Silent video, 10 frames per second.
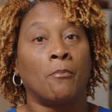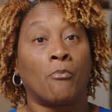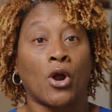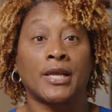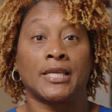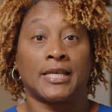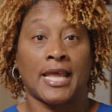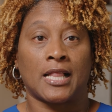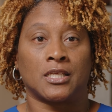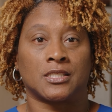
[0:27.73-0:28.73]
Market
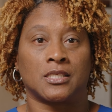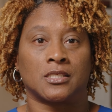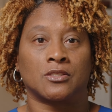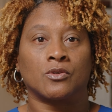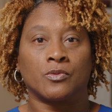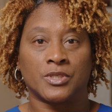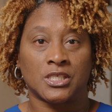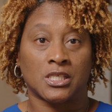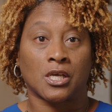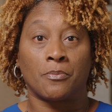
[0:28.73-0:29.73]
analysis, which
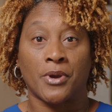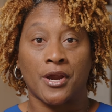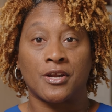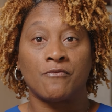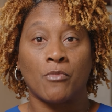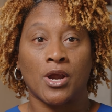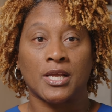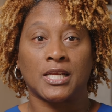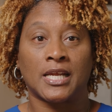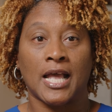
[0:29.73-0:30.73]
is a comparative
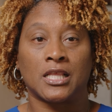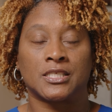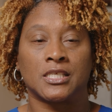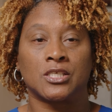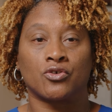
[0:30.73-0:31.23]
market analysis,